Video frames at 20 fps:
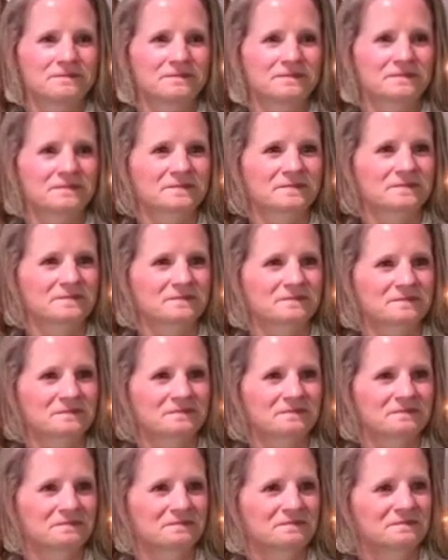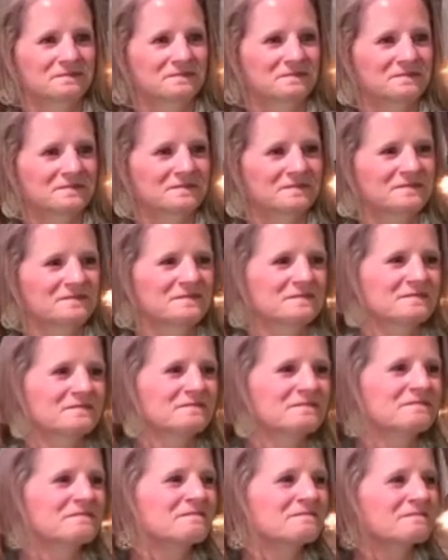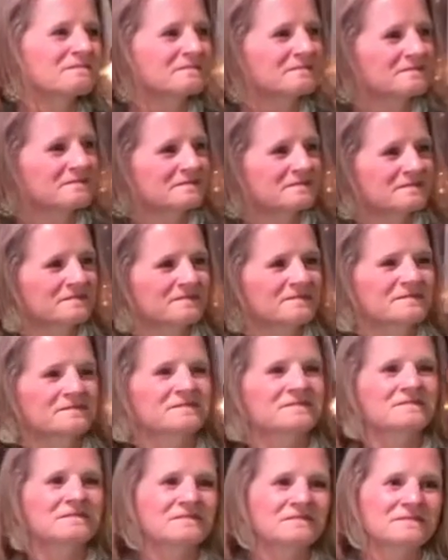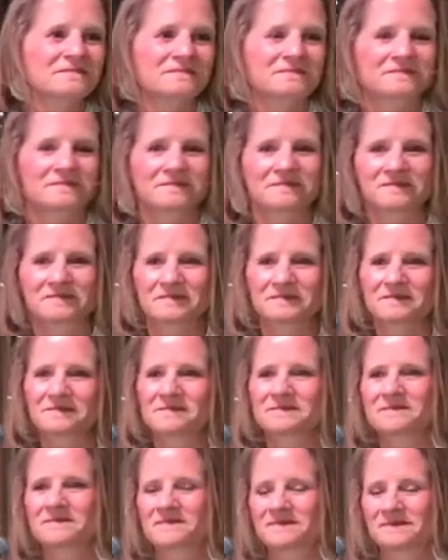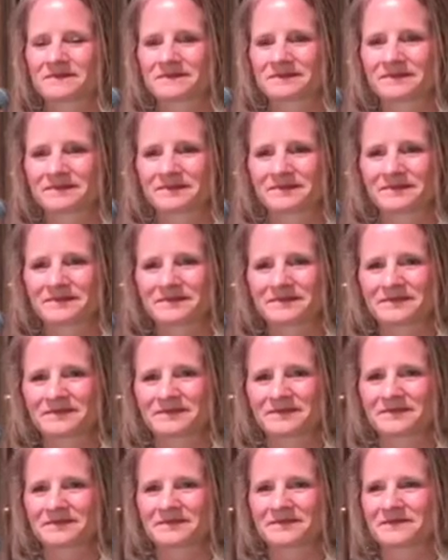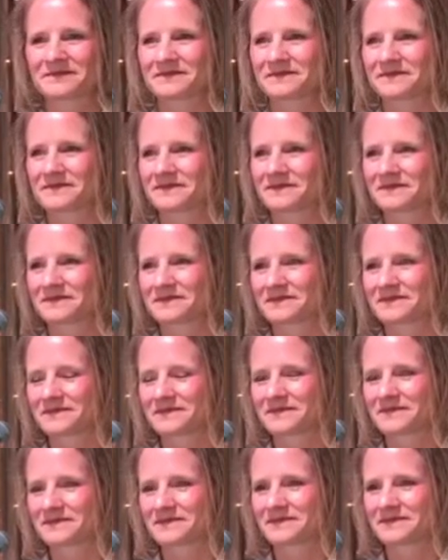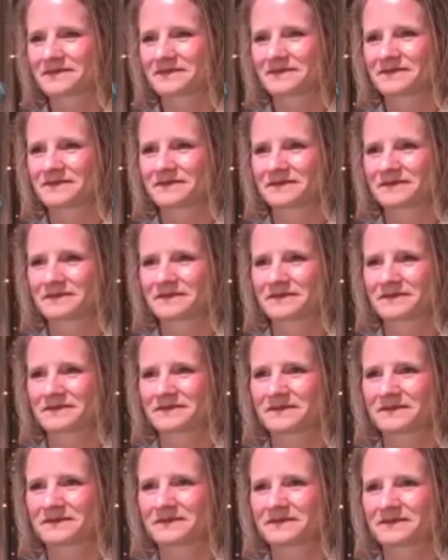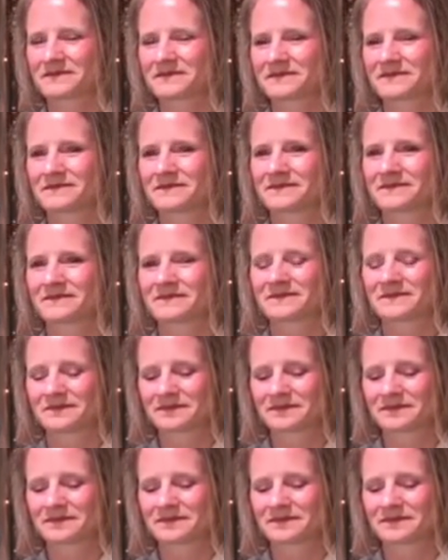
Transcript: Nobody speaks.